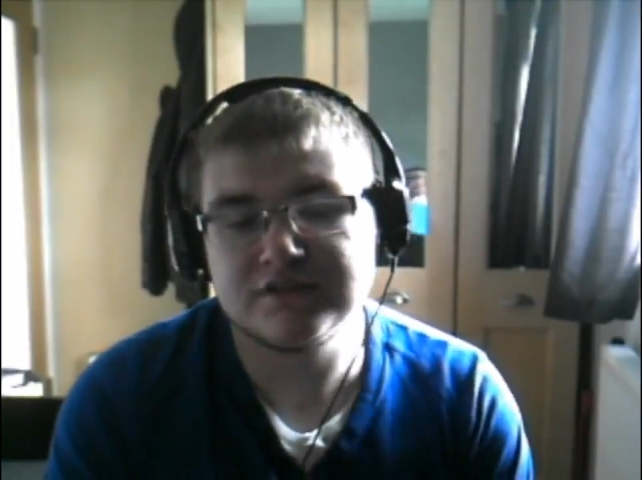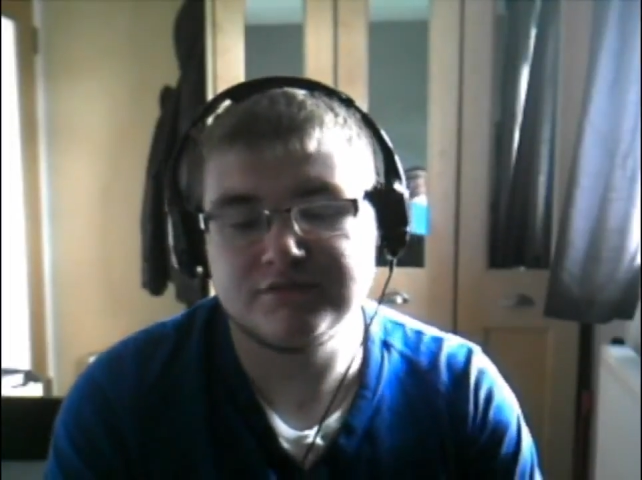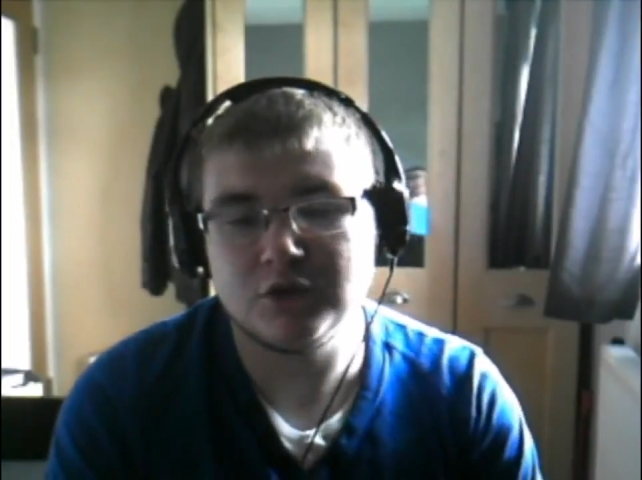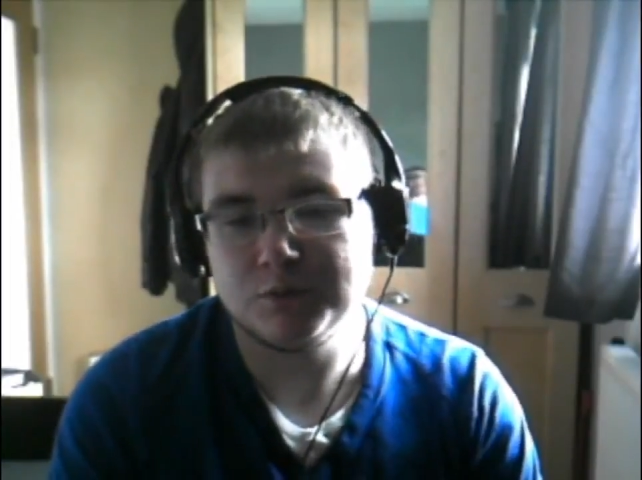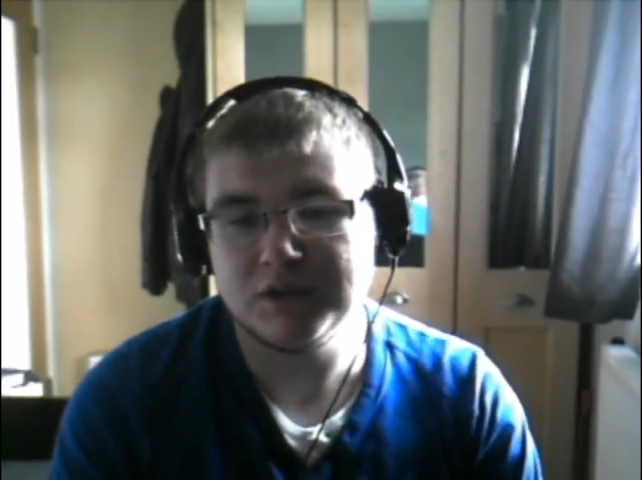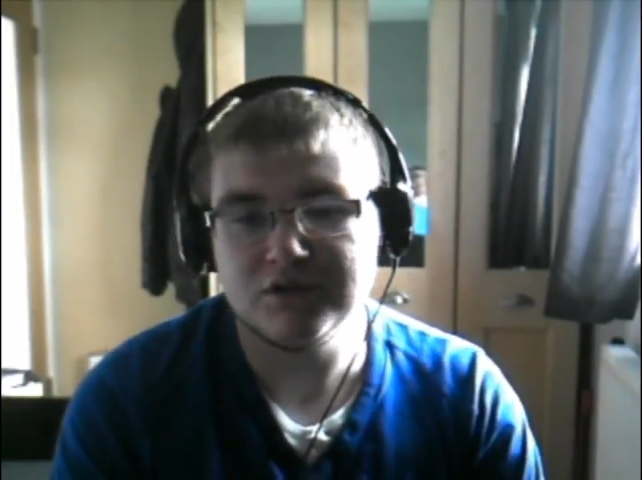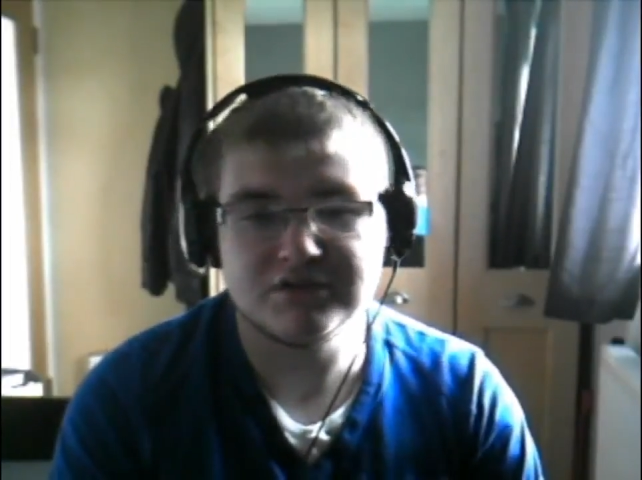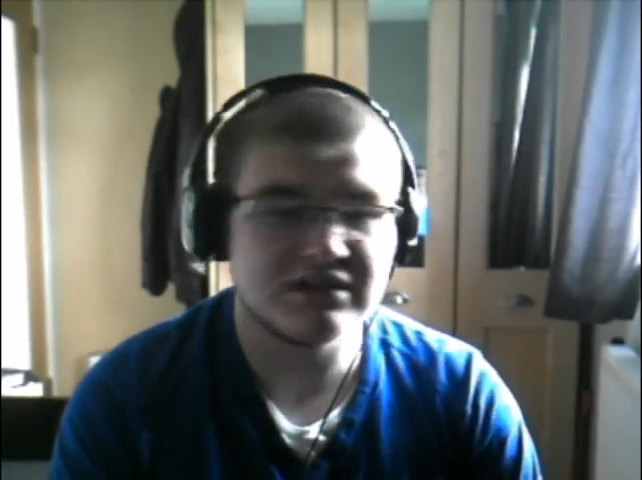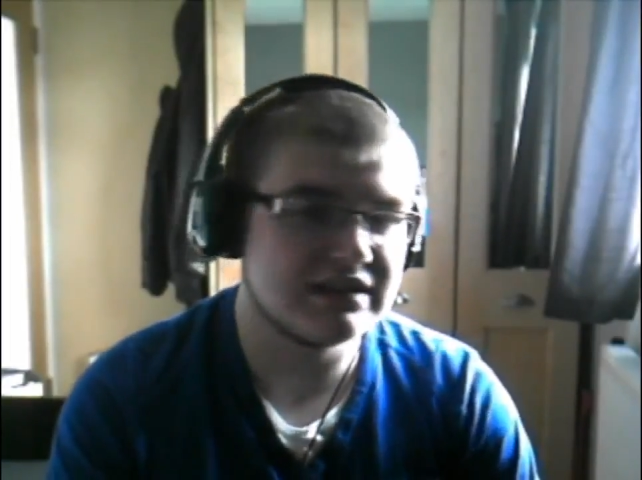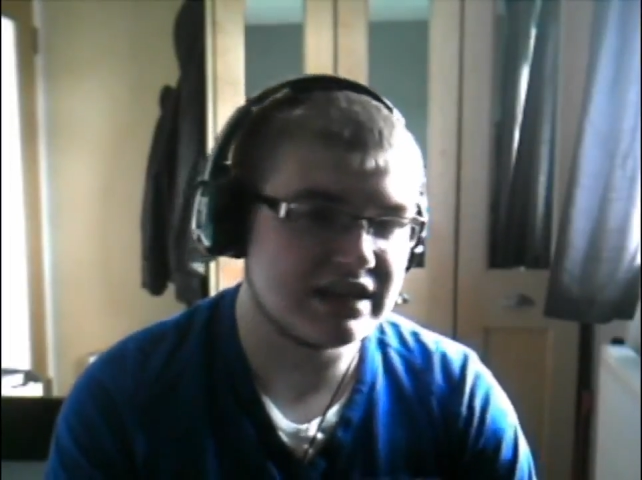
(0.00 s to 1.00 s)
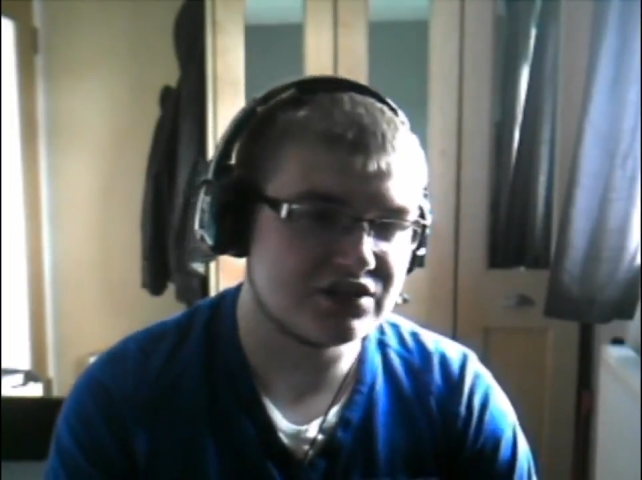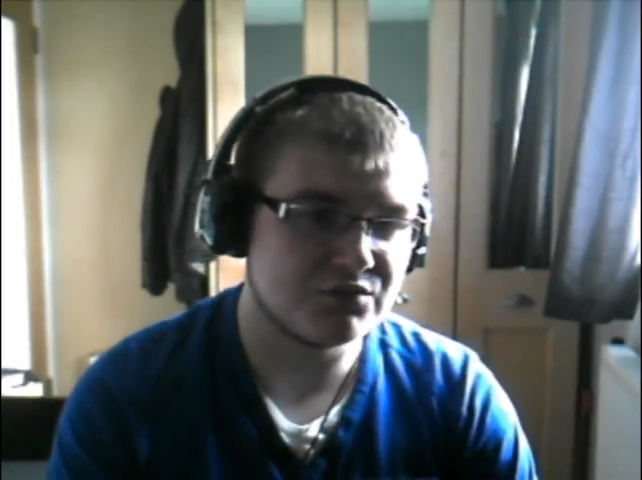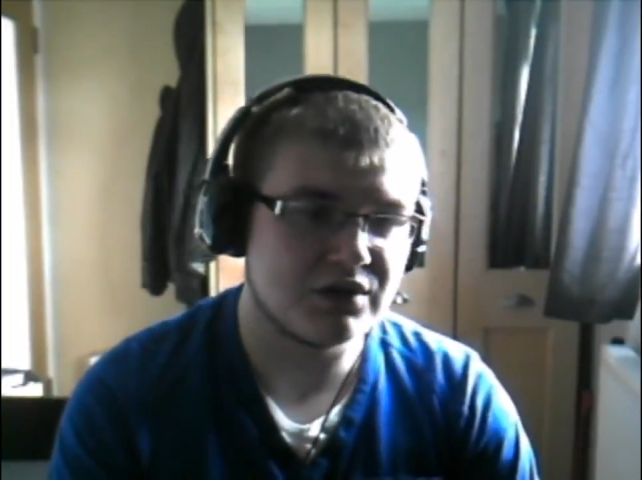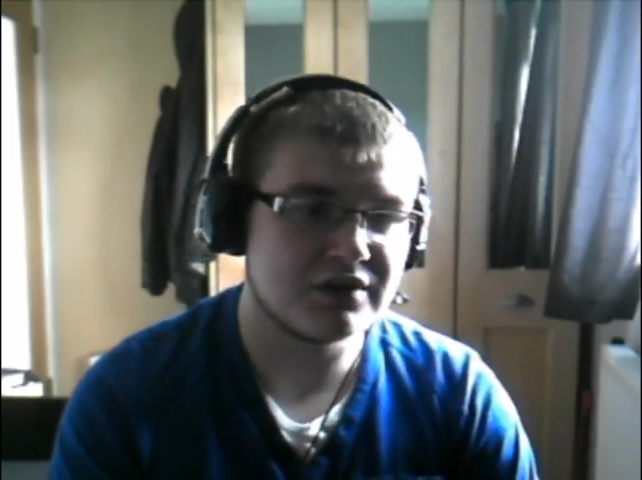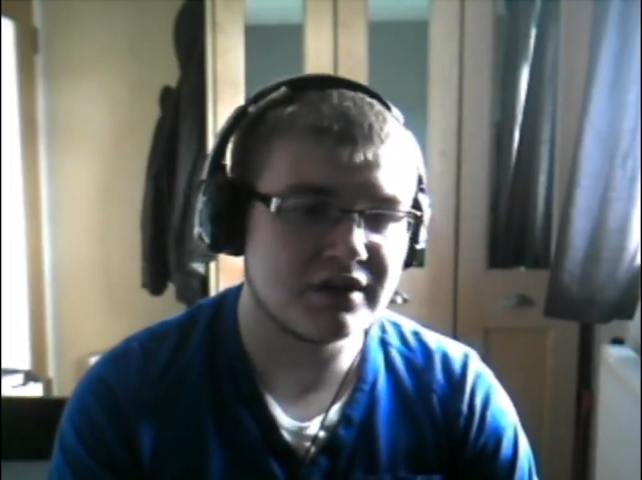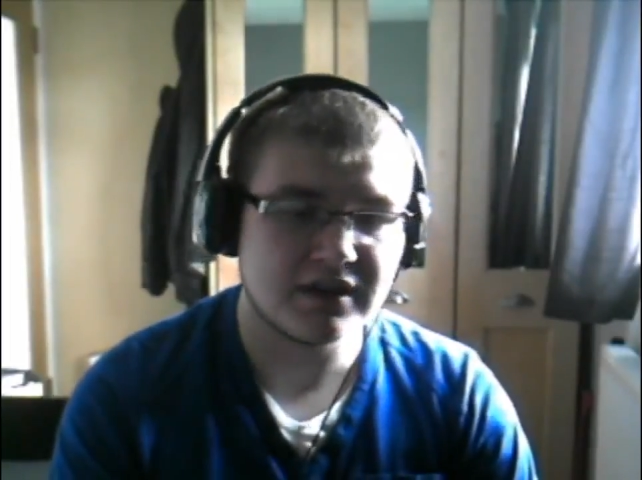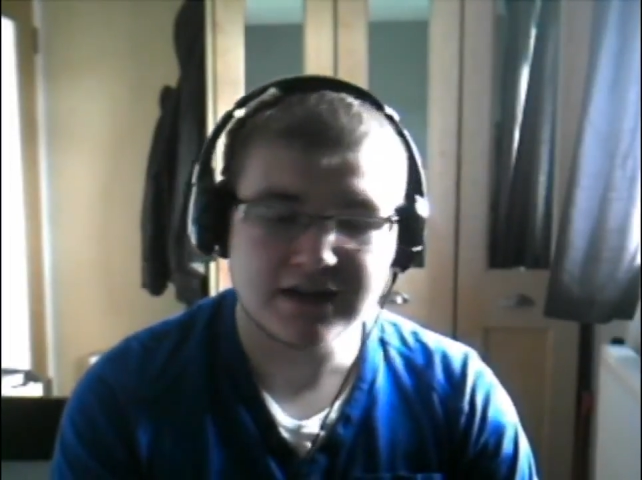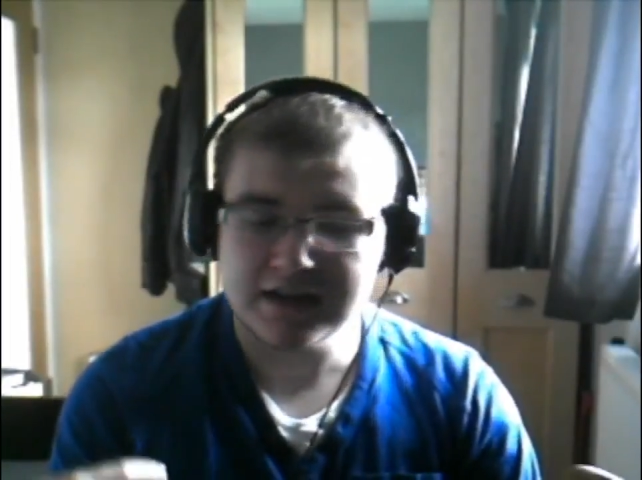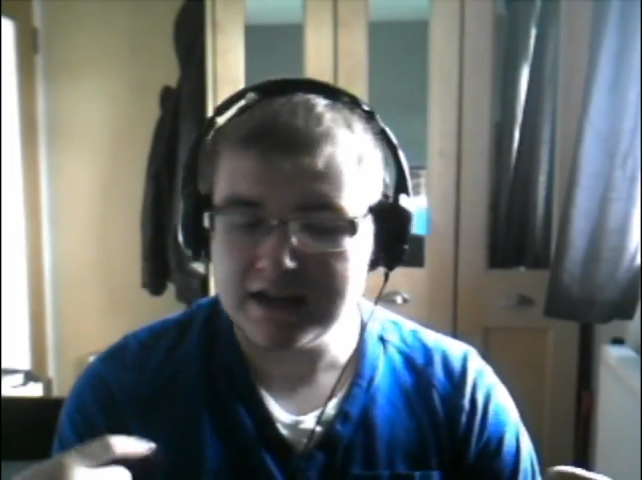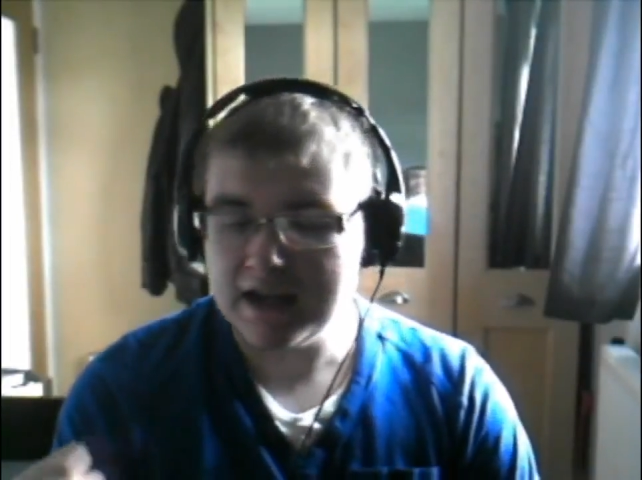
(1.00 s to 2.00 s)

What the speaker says: once I've uploaded this one,